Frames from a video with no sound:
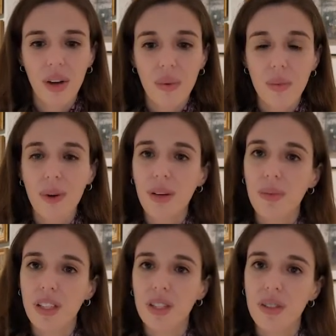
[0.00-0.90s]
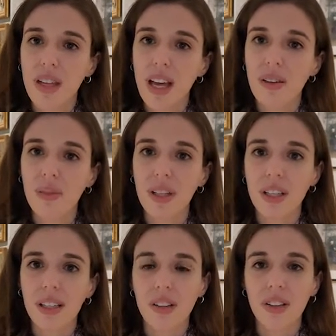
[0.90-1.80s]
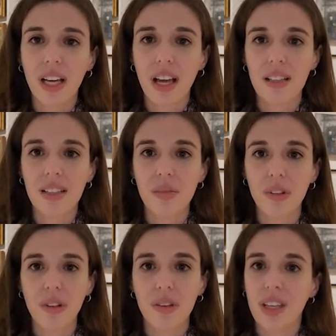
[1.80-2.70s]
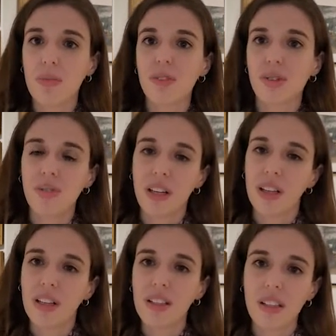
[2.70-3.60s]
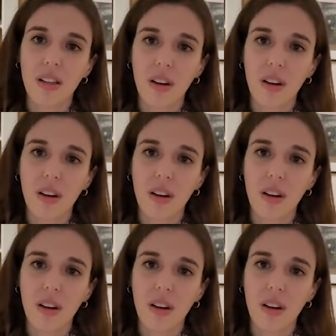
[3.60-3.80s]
When we do that, we can look at similar themes or feelings that the